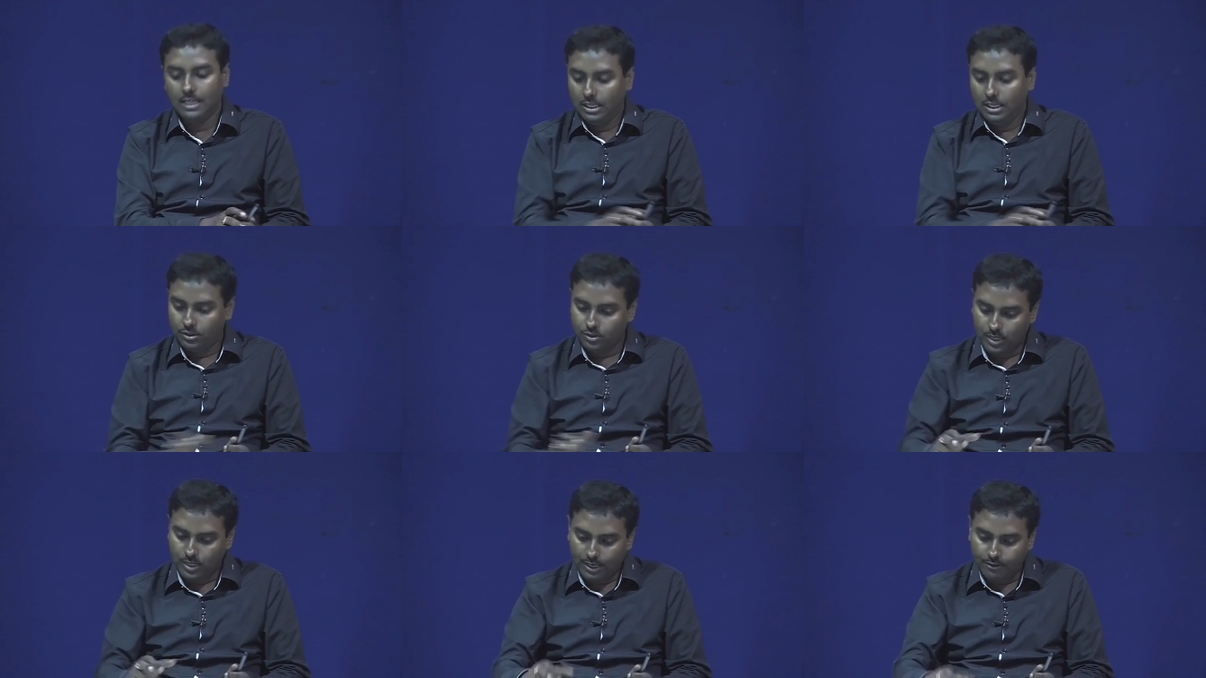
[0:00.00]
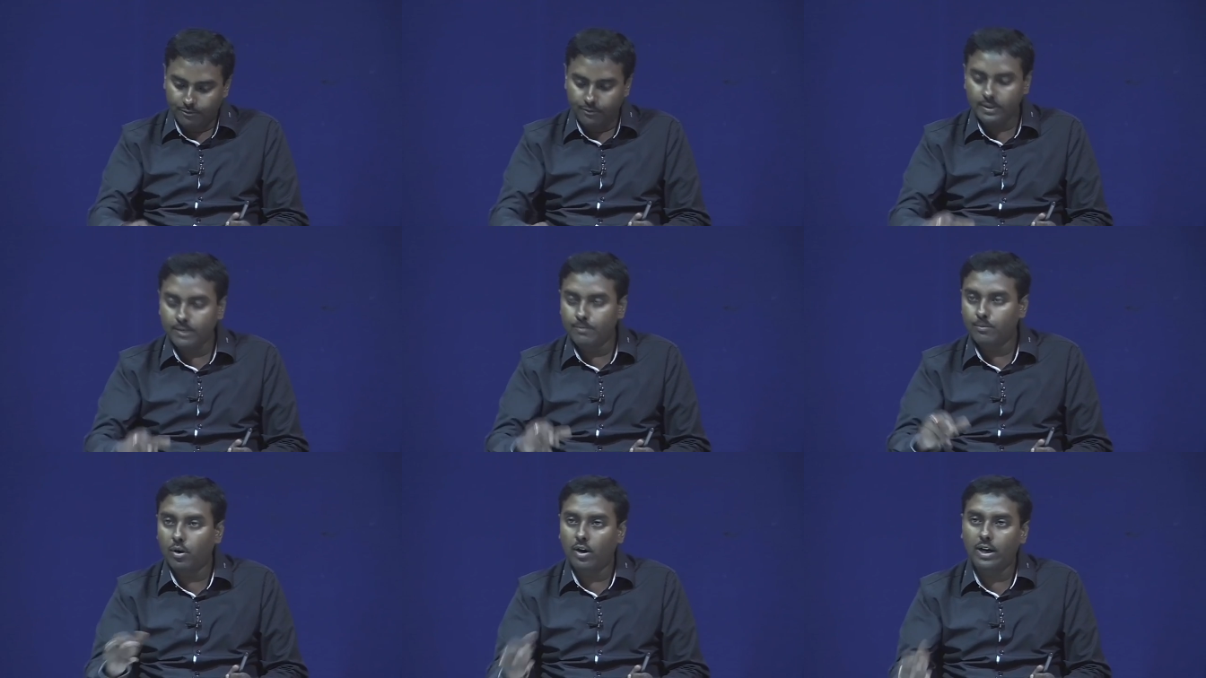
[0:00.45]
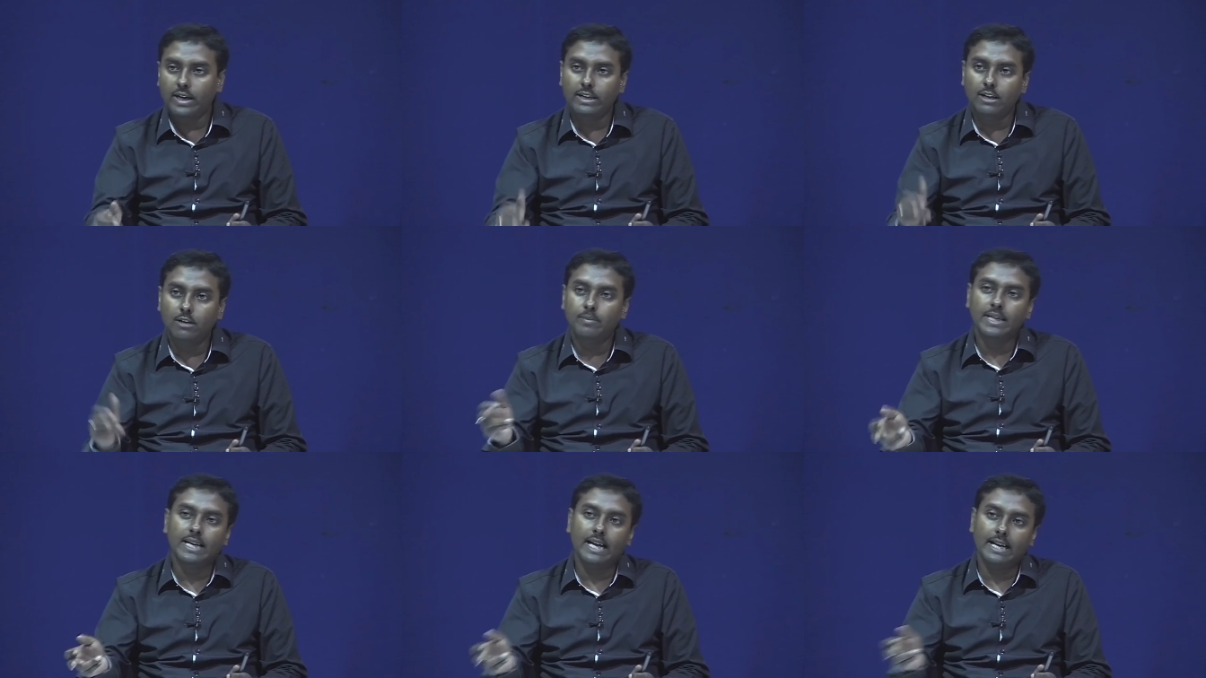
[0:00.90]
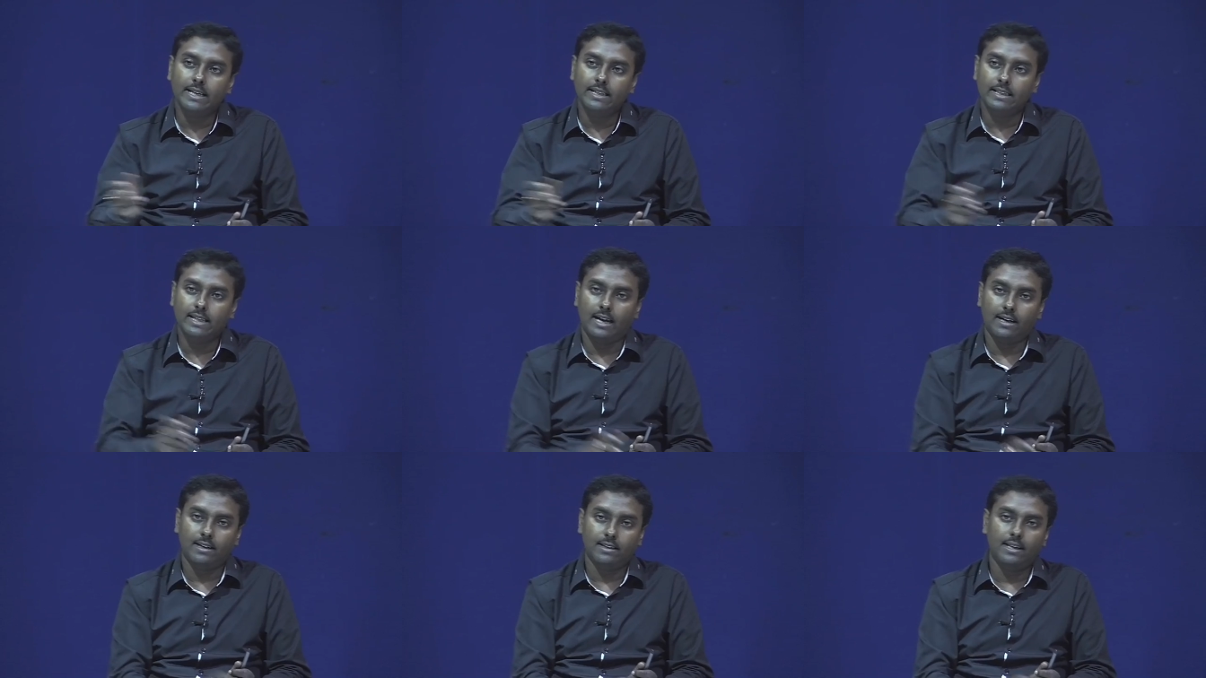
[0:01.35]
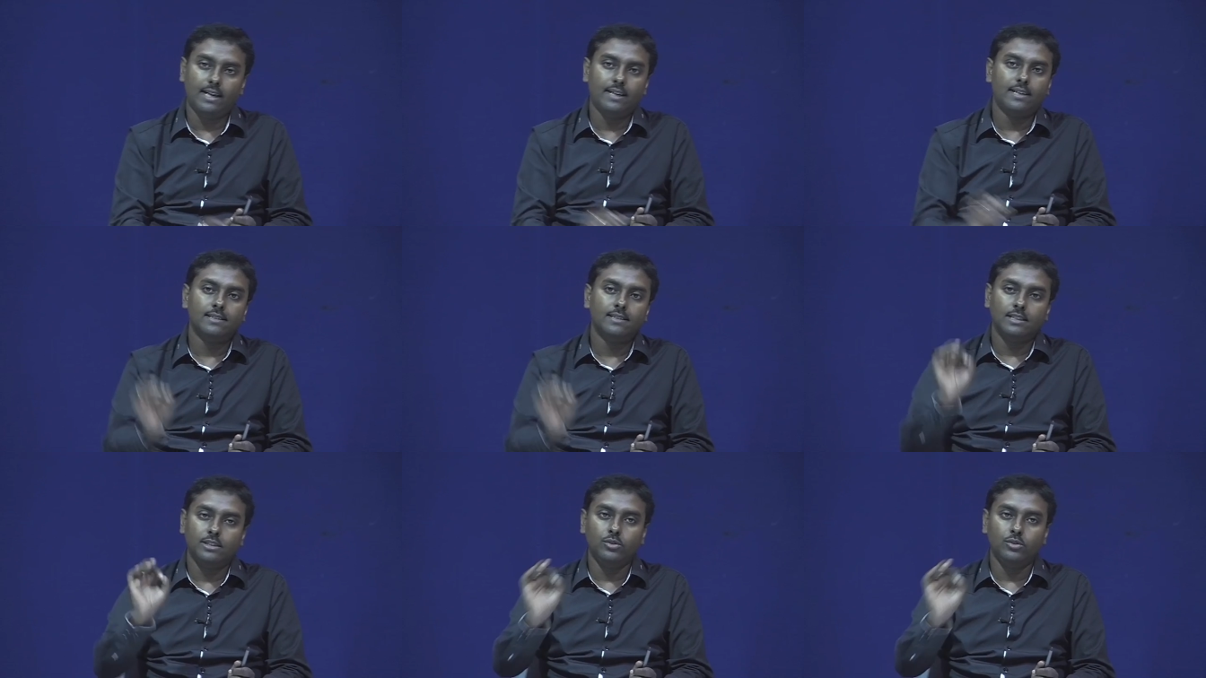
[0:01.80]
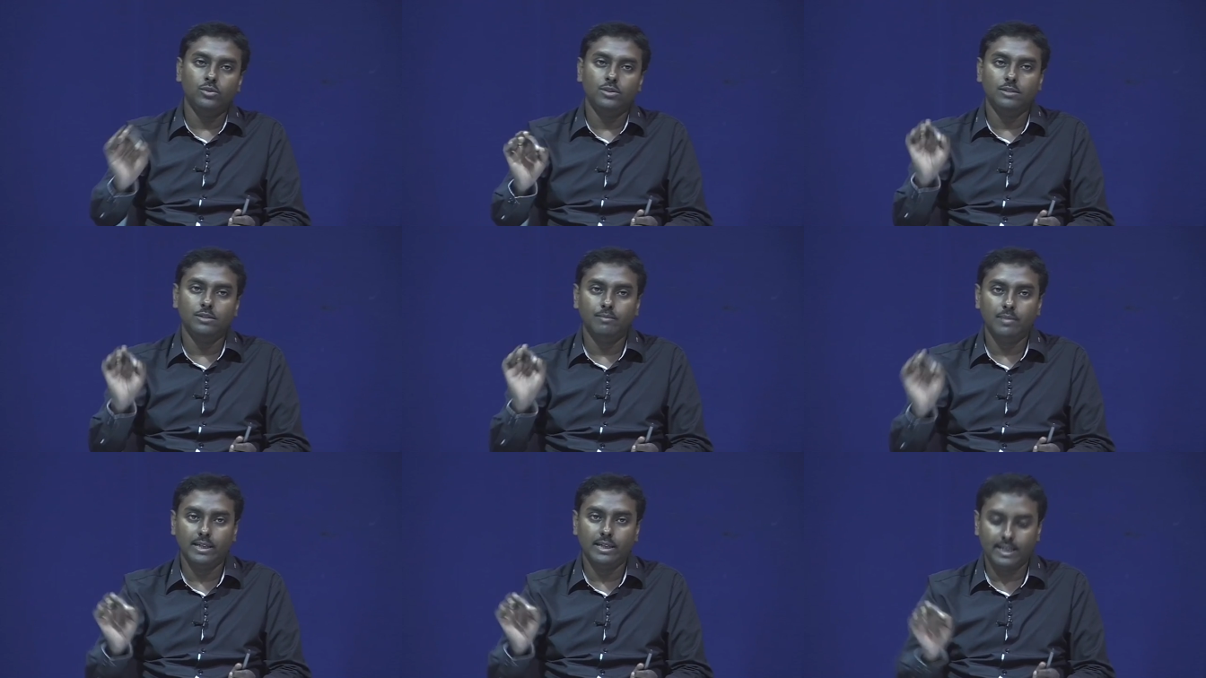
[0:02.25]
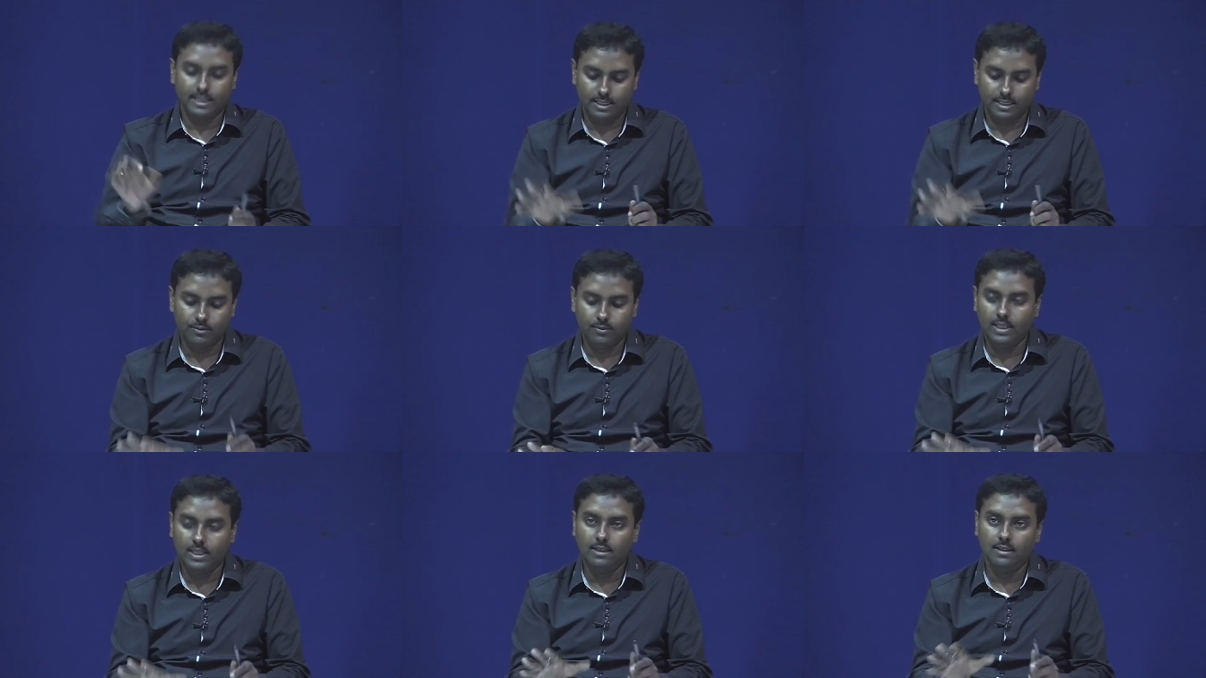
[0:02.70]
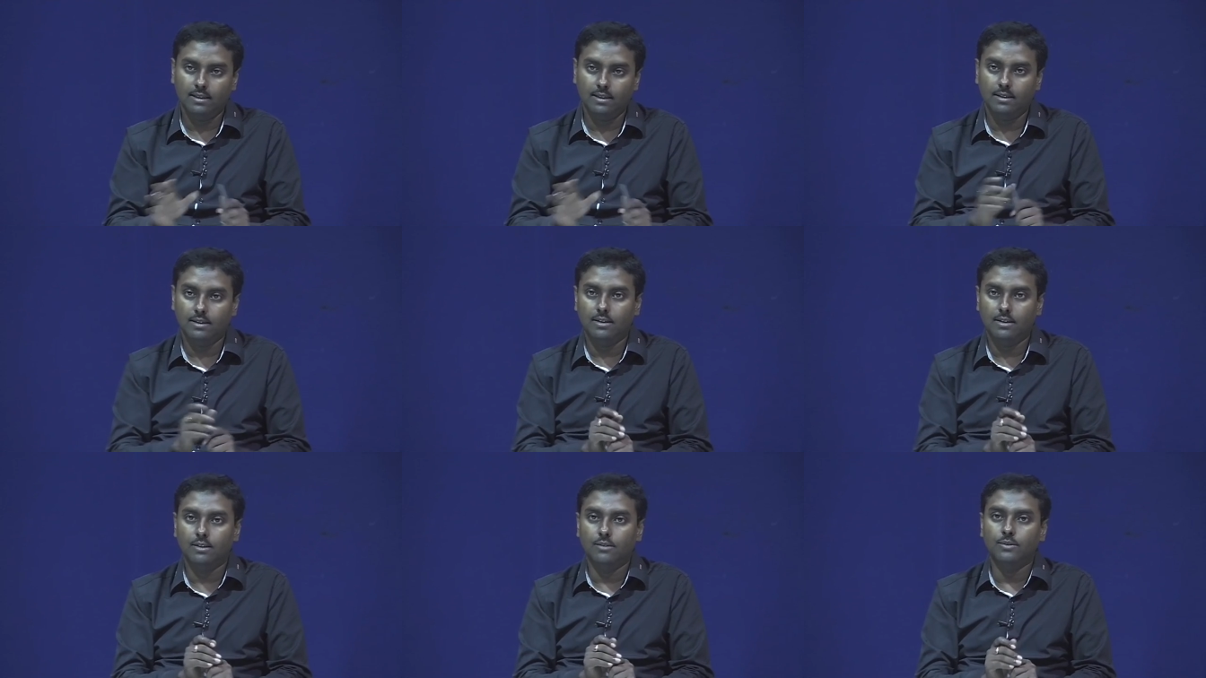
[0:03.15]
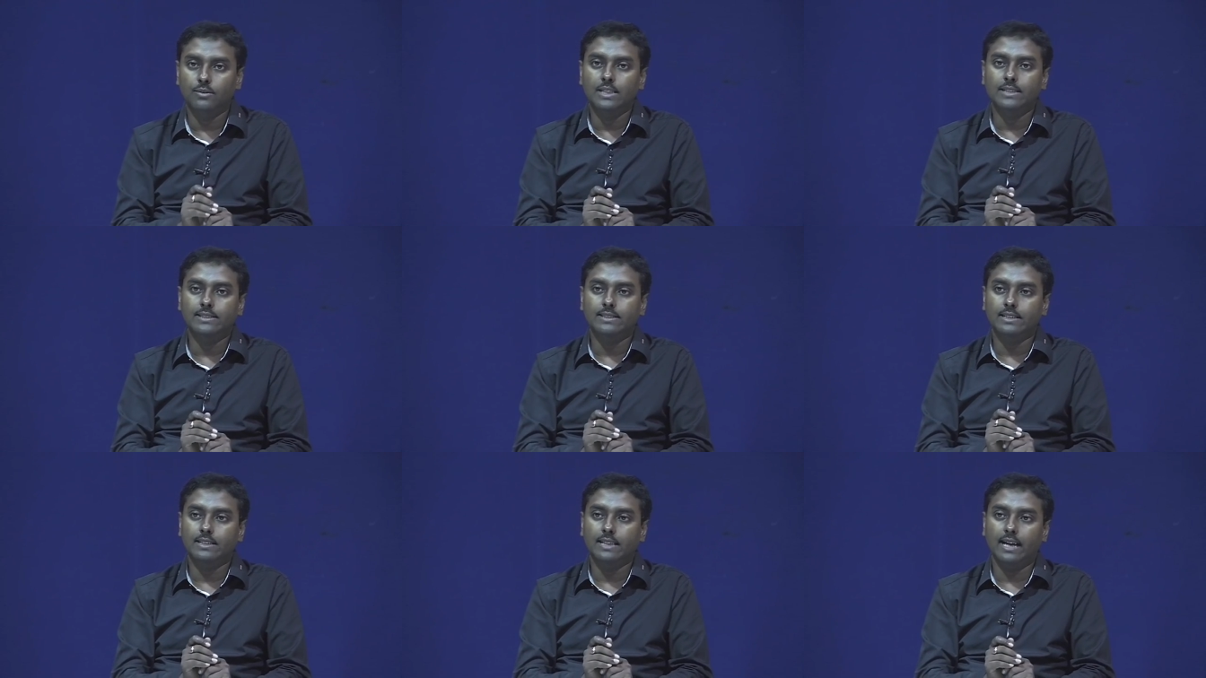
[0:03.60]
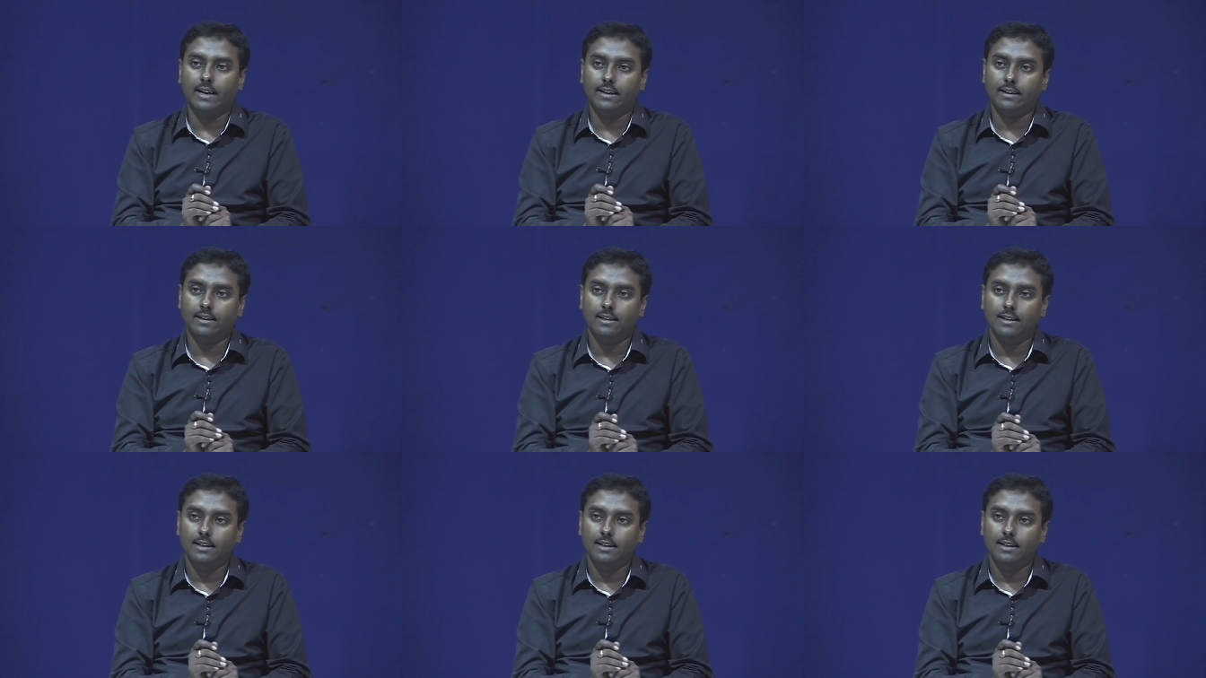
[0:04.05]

So, every point you will be getting that that has a huge implication we will uh, will see that